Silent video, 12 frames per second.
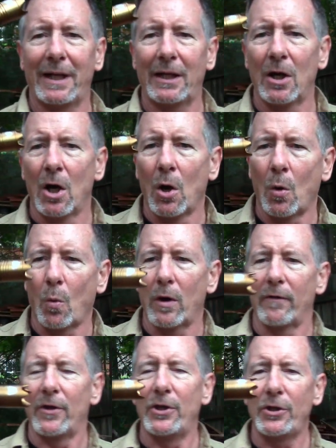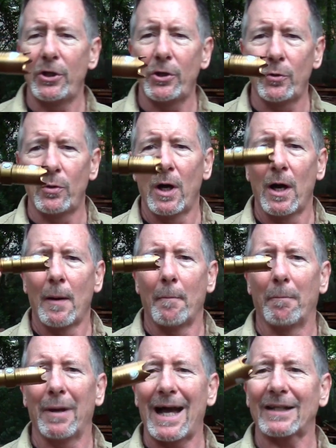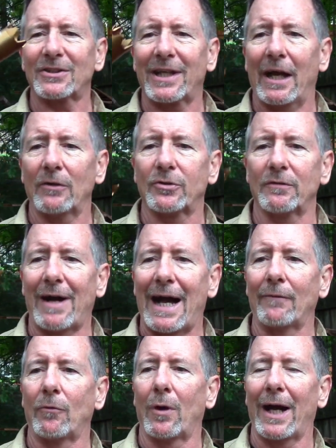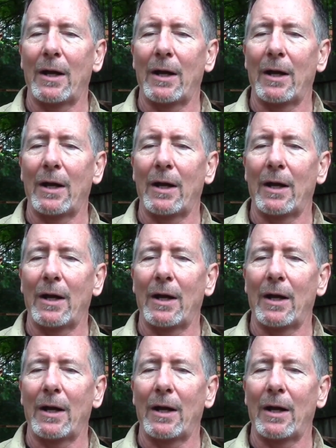me one of the new Black Scout Survival